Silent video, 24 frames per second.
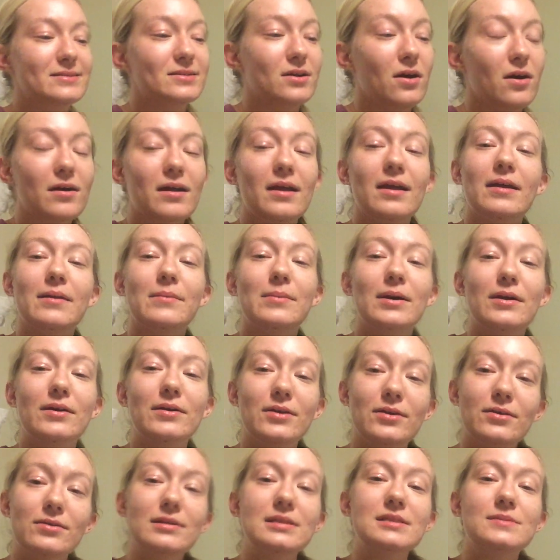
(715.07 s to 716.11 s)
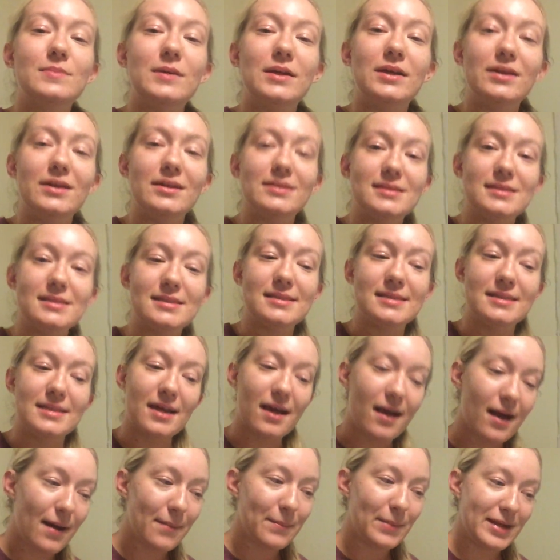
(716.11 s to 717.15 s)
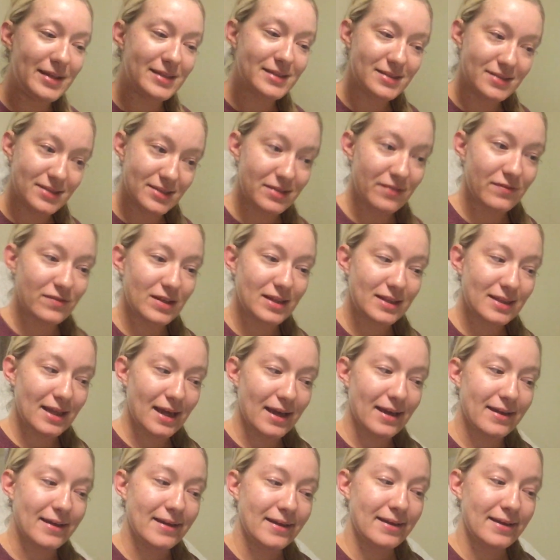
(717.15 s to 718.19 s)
talking about your experiences in the comments and stuff like that.